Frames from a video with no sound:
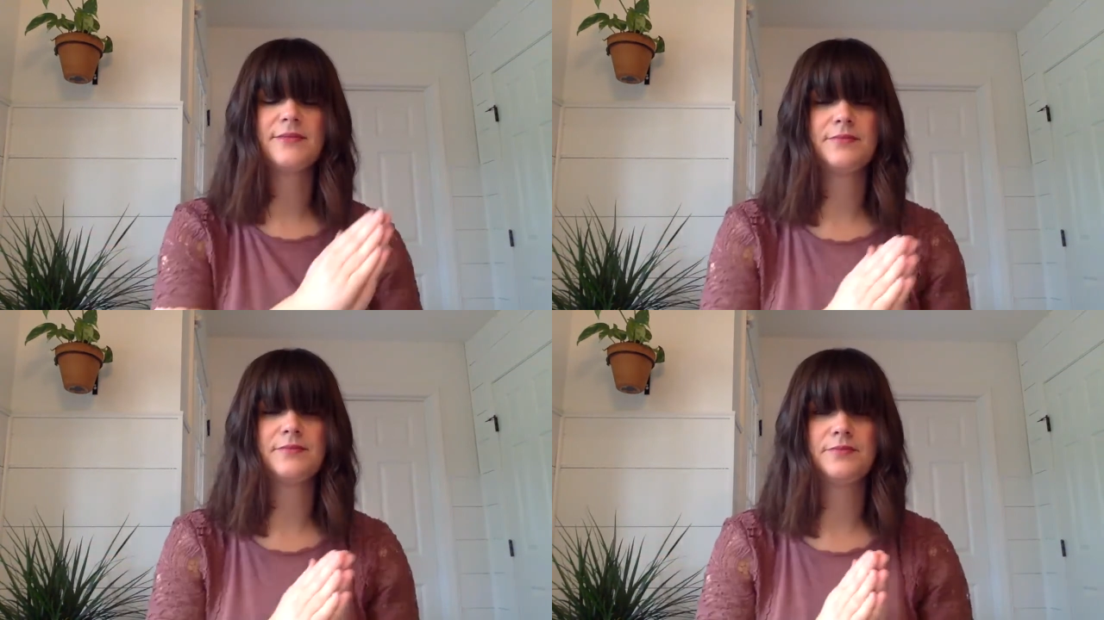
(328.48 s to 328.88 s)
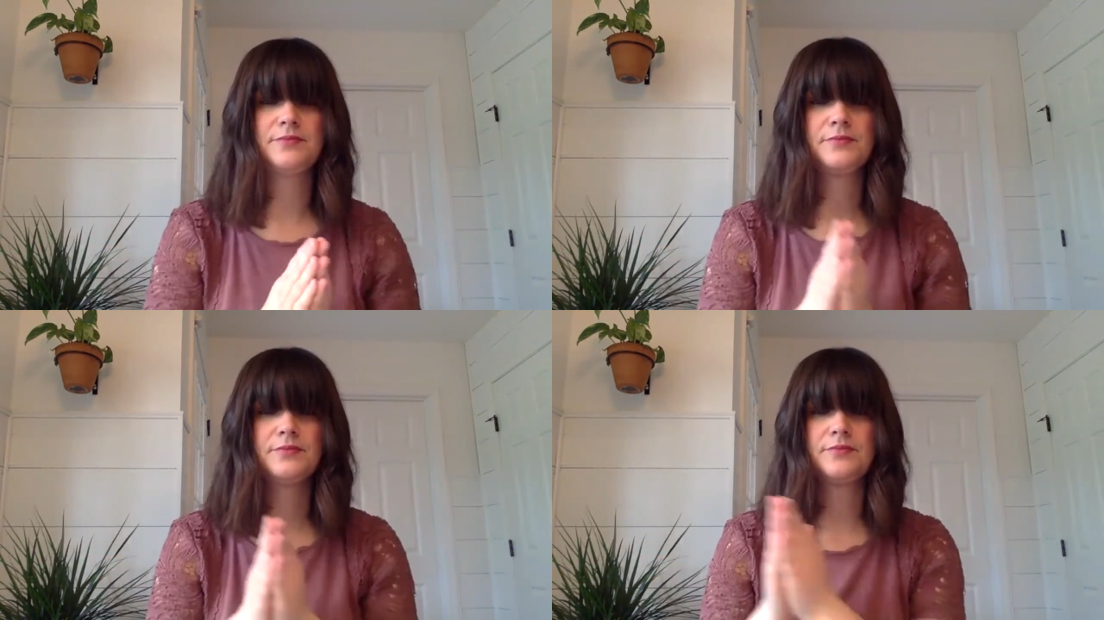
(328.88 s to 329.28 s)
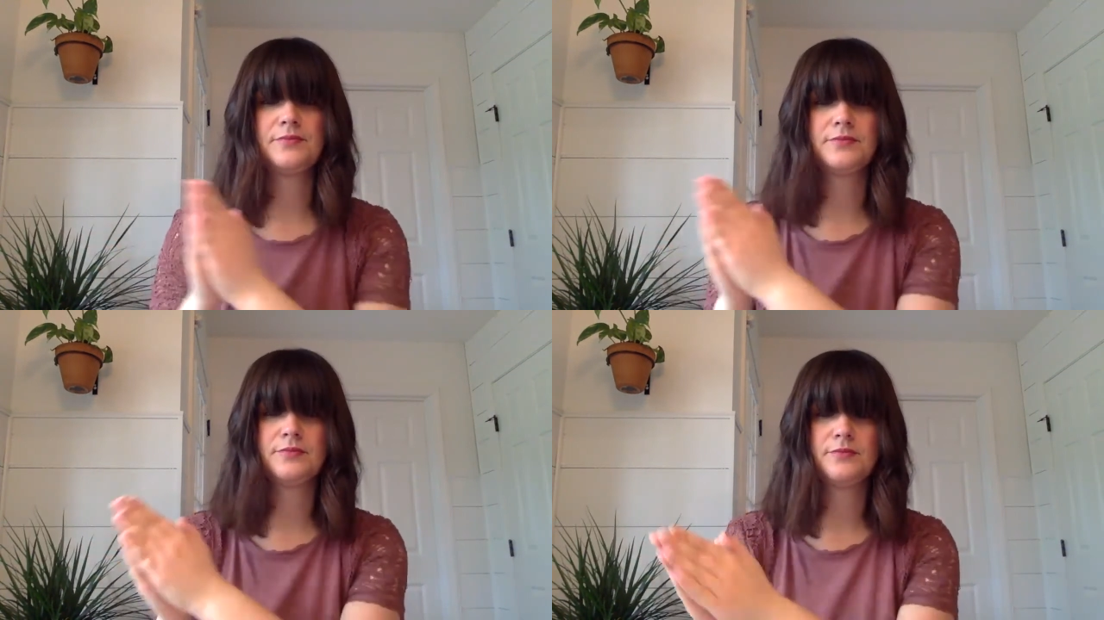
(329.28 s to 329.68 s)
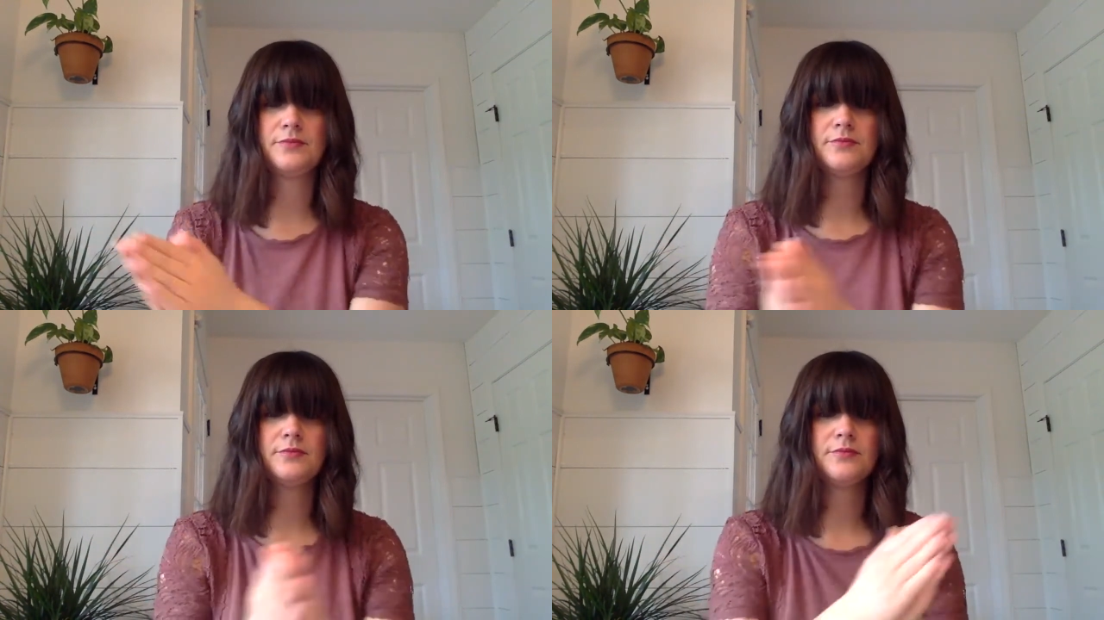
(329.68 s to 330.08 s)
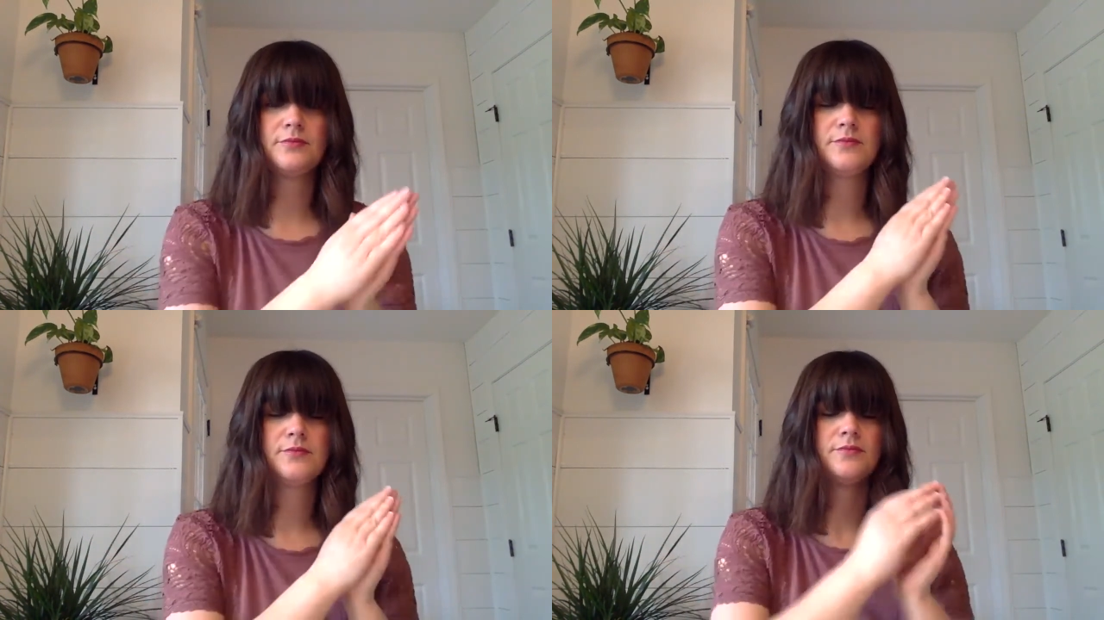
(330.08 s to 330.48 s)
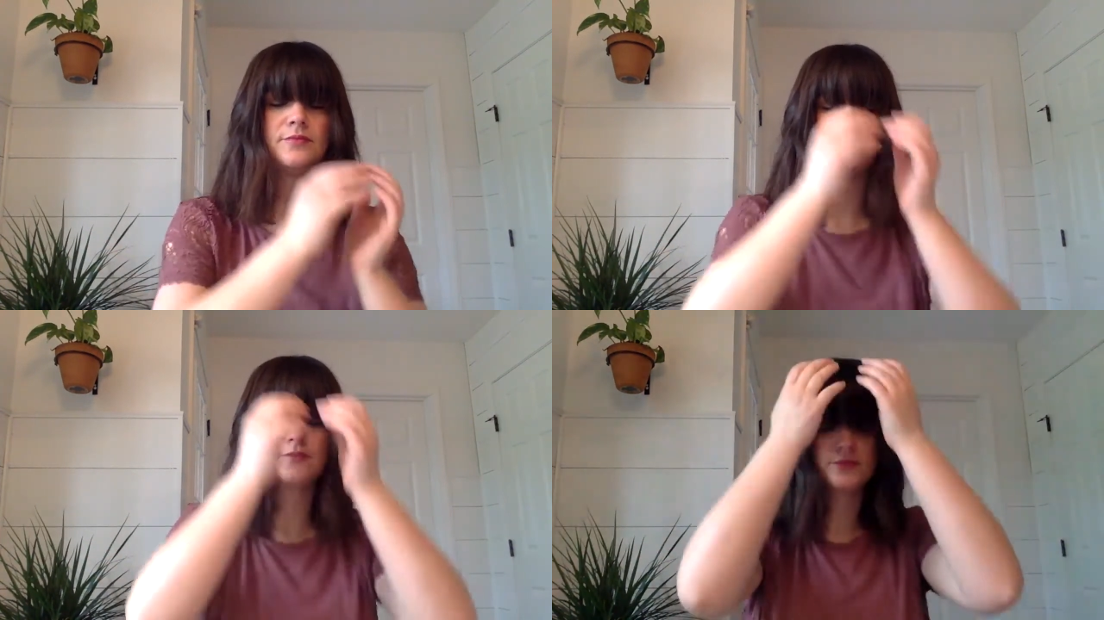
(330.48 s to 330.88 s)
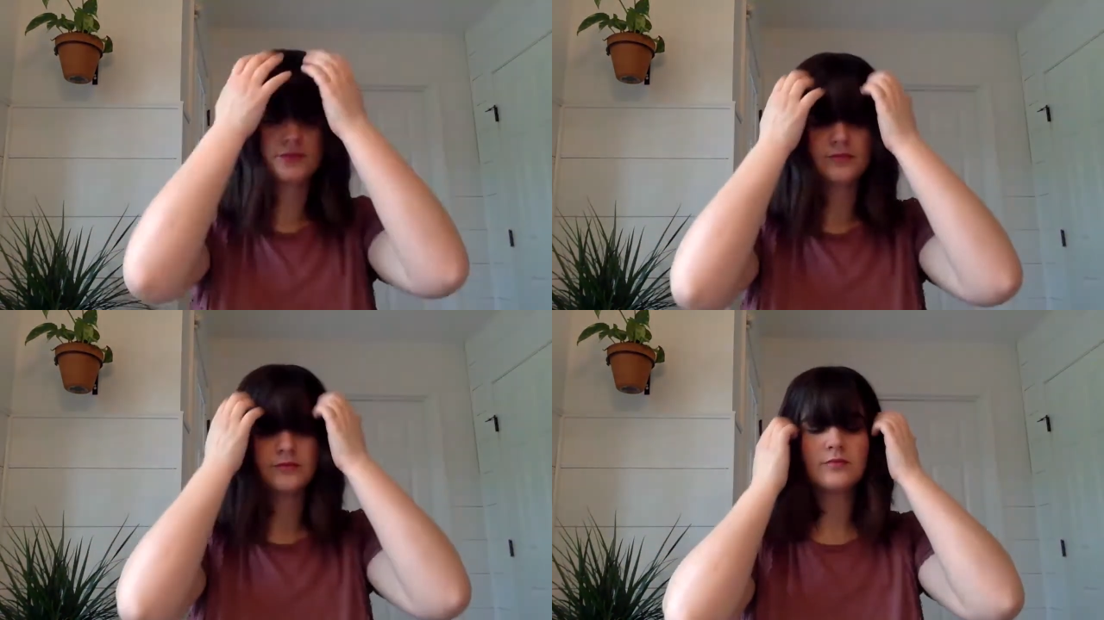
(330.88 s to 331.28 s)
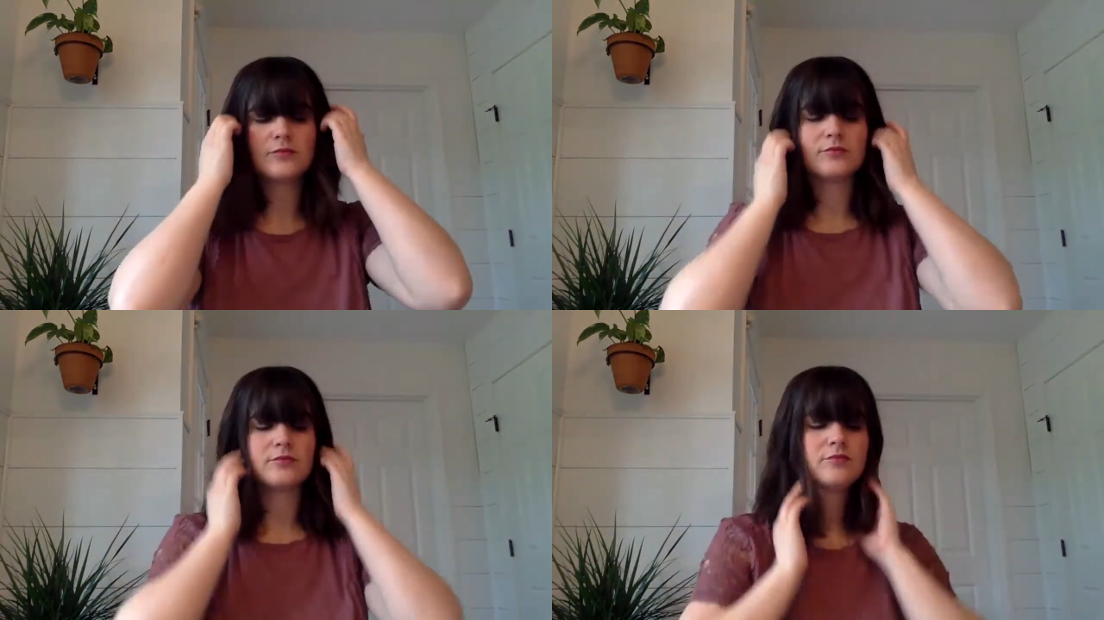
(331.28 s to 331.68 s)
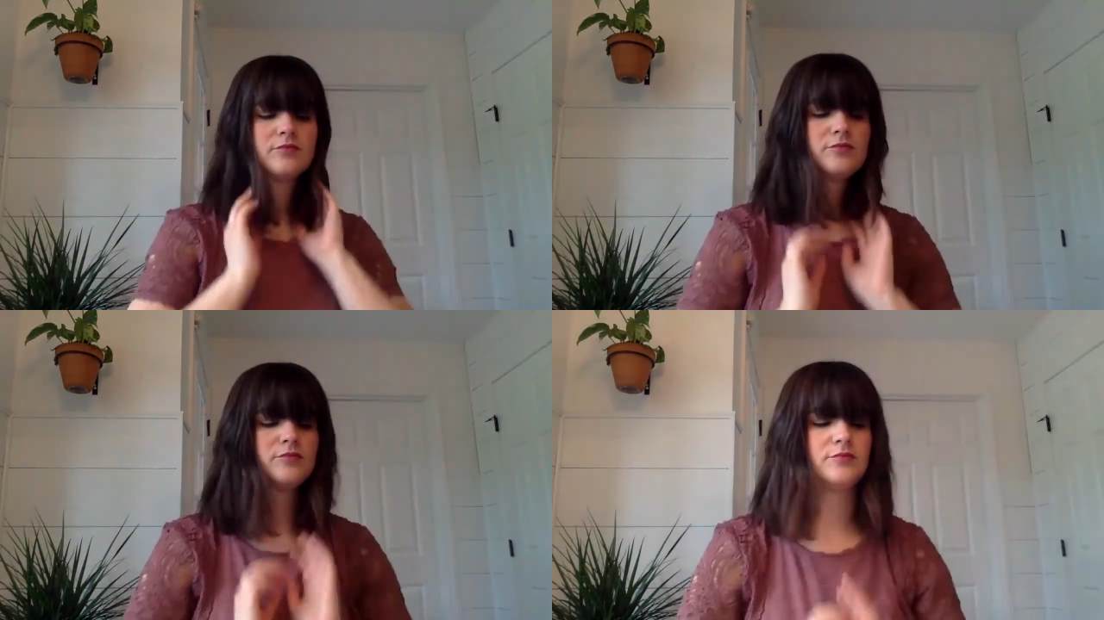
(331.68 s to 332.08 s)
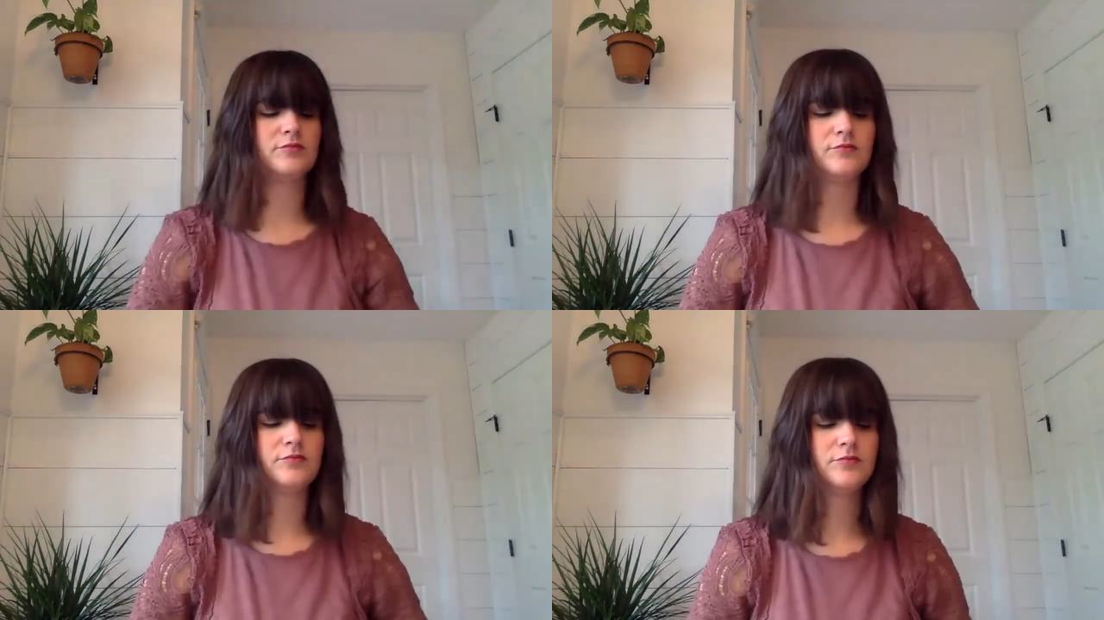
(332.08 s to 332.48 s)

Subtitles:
Nothing is said.